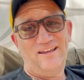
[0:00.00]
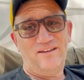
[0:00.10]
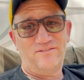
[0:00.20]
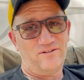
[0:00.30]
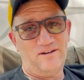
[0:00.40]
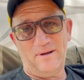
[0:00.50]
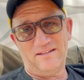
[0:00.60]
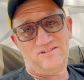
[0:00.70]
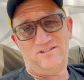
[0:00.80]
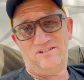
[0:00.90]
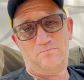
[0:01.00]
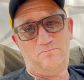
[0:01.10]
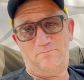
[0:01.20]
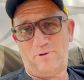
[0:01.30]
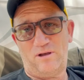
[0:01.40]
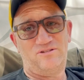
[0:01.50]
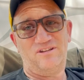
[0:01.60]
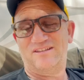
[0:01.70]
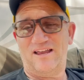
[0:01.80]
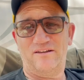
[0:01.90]
3 months just post a
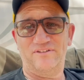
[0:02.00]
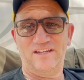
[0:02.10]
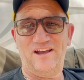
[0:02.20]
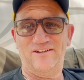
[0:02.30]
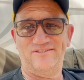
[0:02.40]
ton of videos.